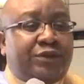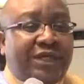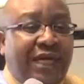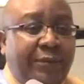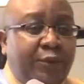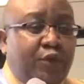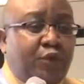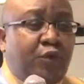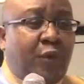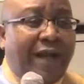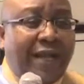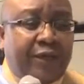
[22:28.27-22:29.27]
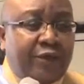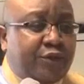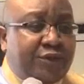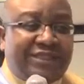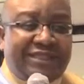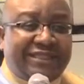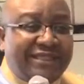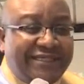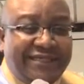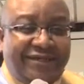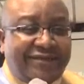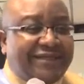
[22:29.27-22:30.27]
JAMB, you do Y, you do
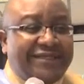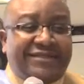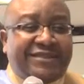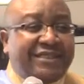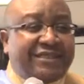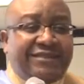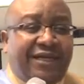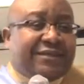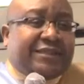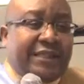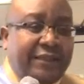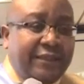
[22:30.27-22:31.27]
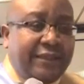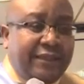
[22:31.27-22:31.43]
GC, nothing, GC, nothing.